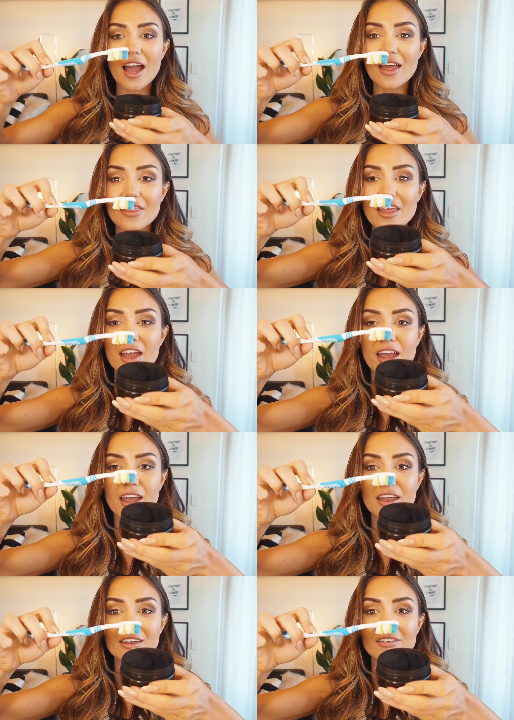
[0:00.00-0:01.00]
And
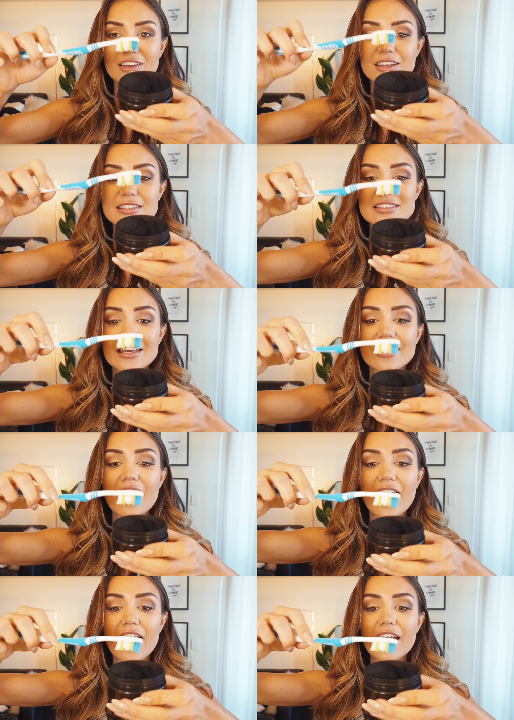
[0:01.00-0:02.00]
then if you can see
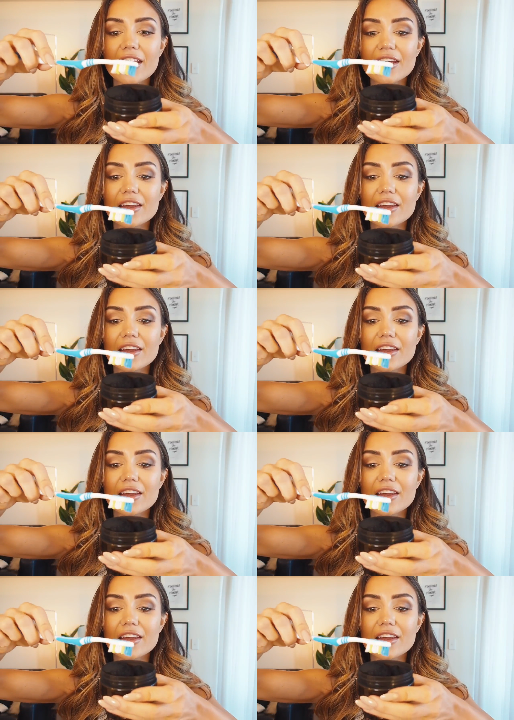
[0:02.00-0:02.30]
that,